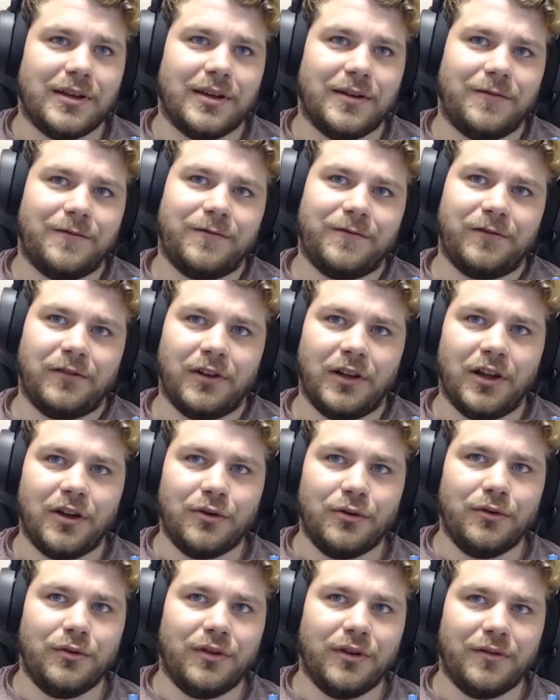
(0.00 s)
the
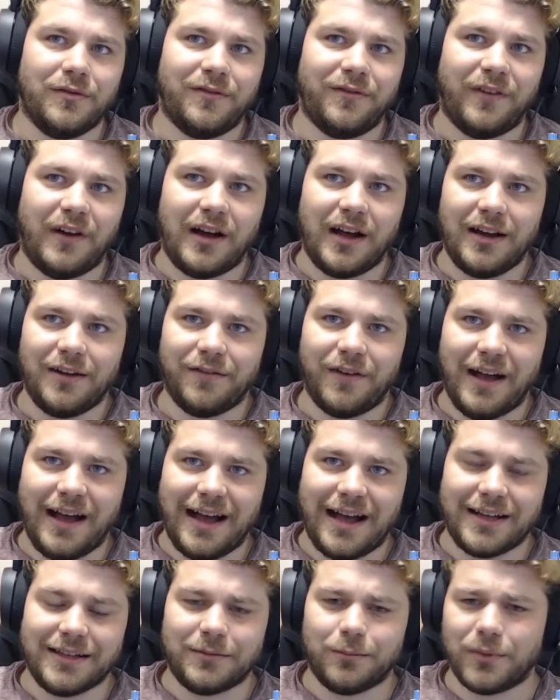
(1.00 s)
flow that 5
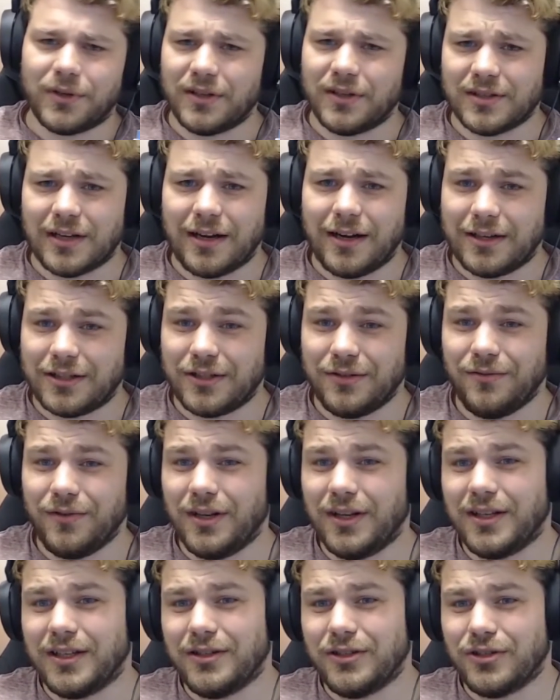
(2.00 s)
had, because I actually
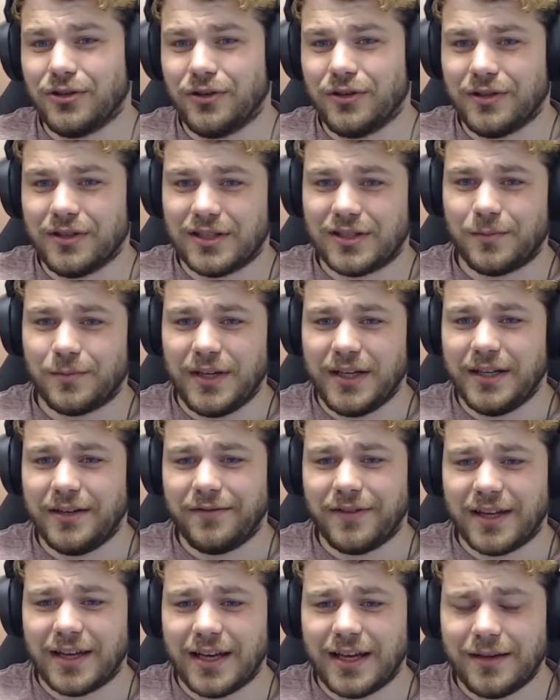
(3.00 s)
really enjoyed the speed
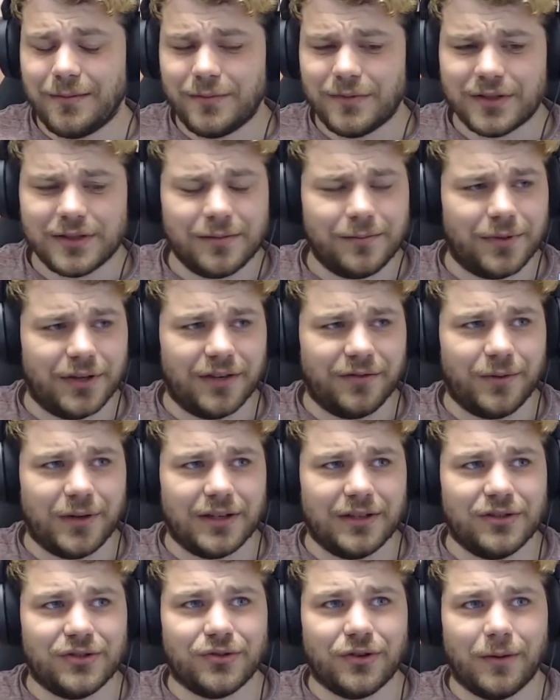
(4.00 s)
of the games. But if we
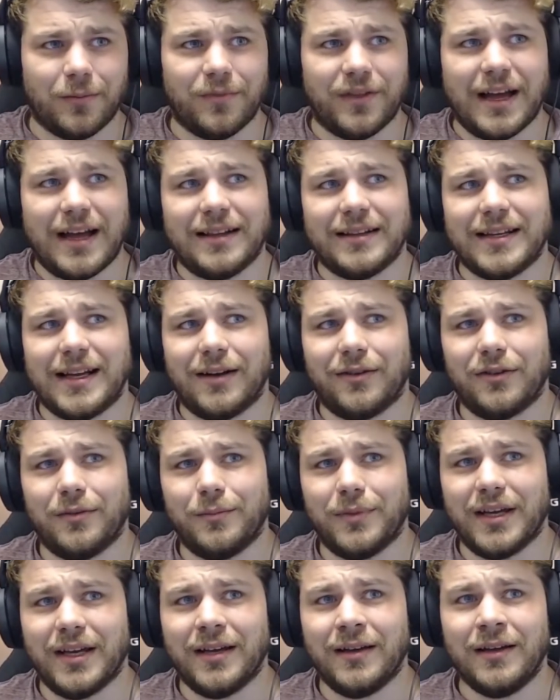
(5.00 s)
can drop that down a
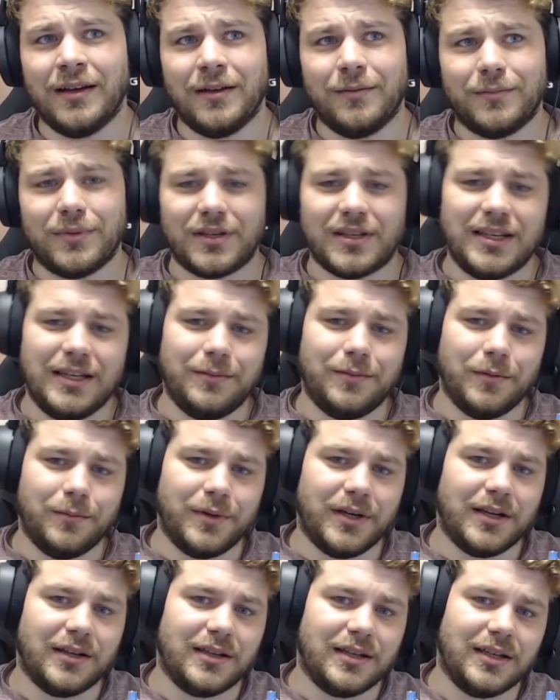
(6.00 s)
bit, but keep a
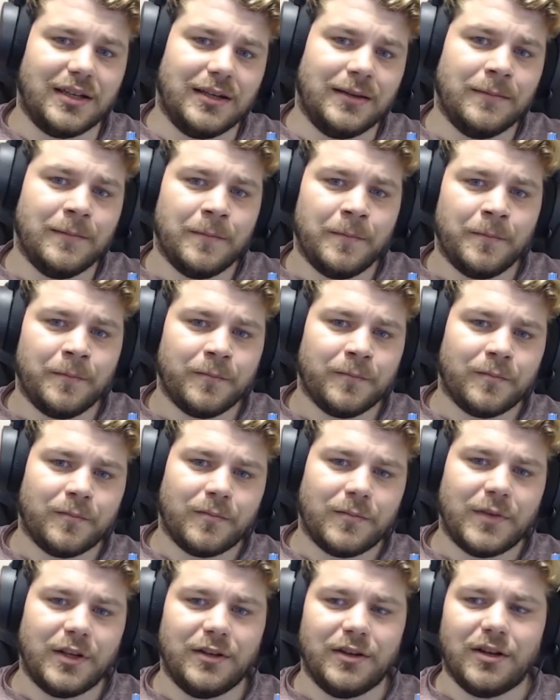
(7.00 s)
bit of the,
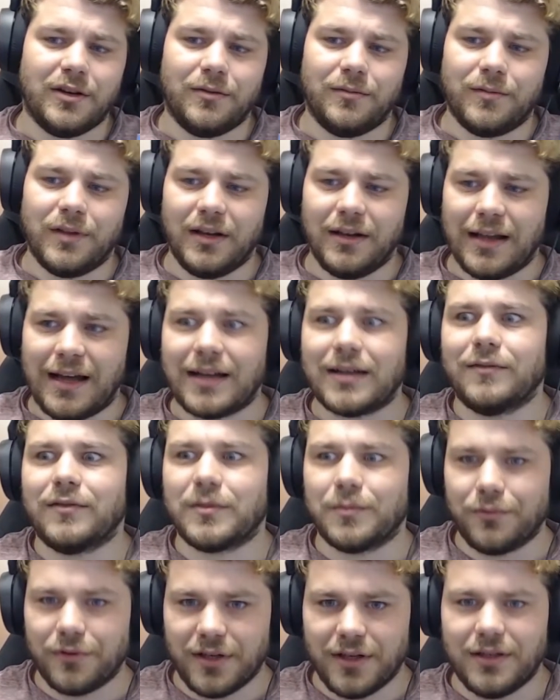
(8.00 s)
the lack of
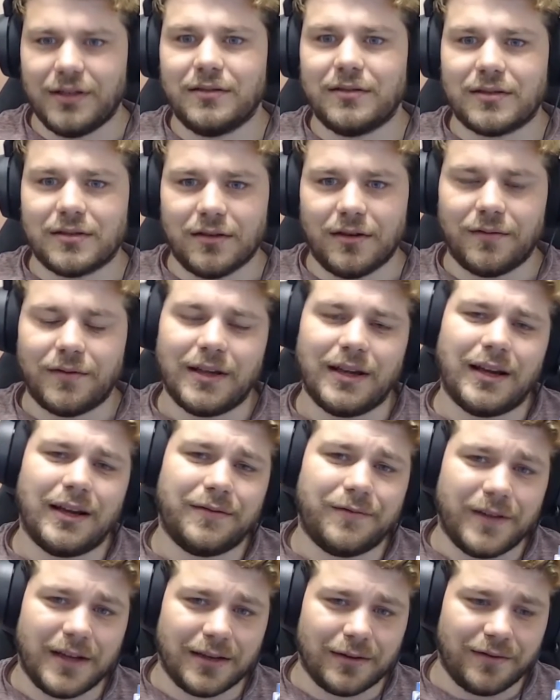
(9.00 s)
sprint and stuff, then I
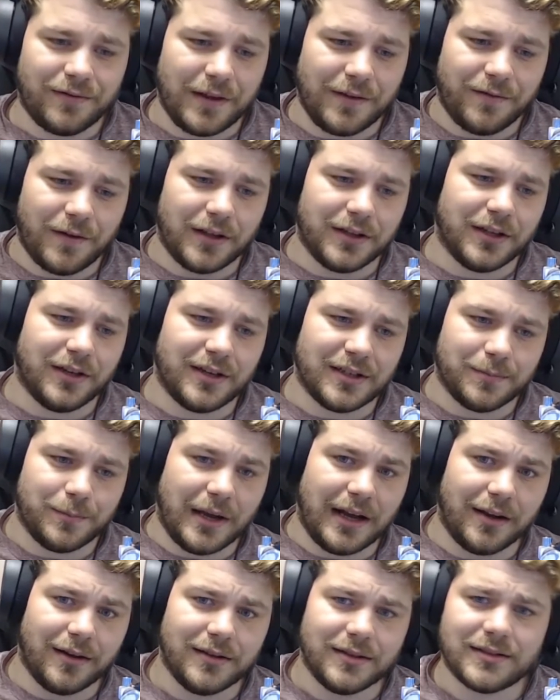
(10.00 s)
think if they find a nice
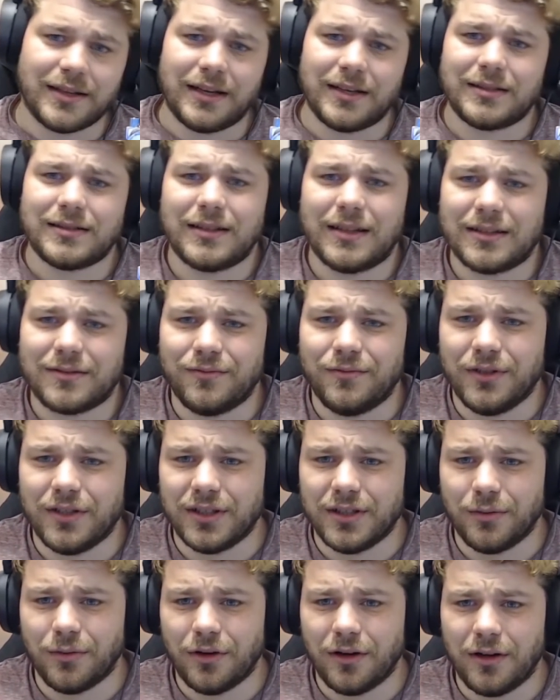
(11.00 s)
balance, that's
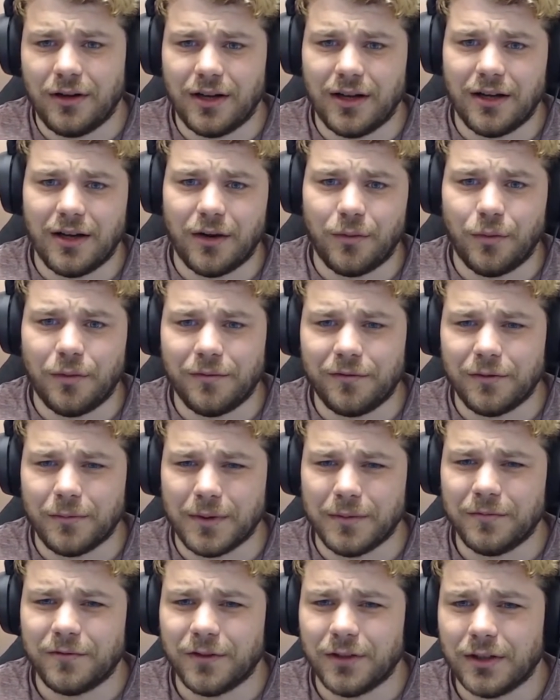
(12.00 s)
really what I want
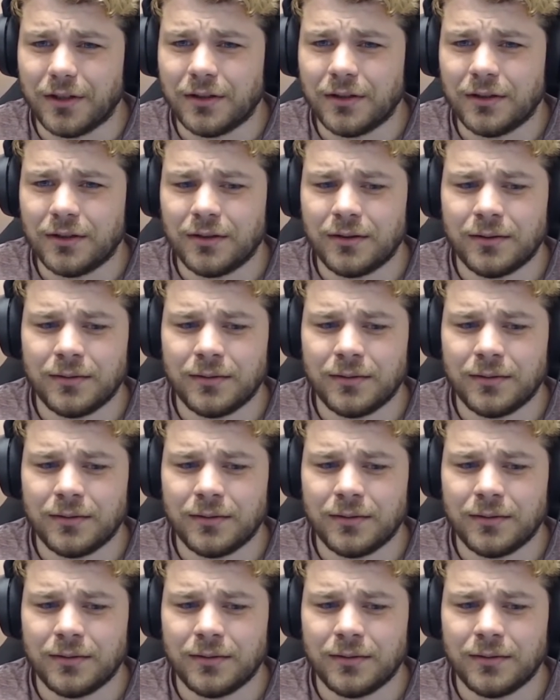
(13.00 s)
from Infinite.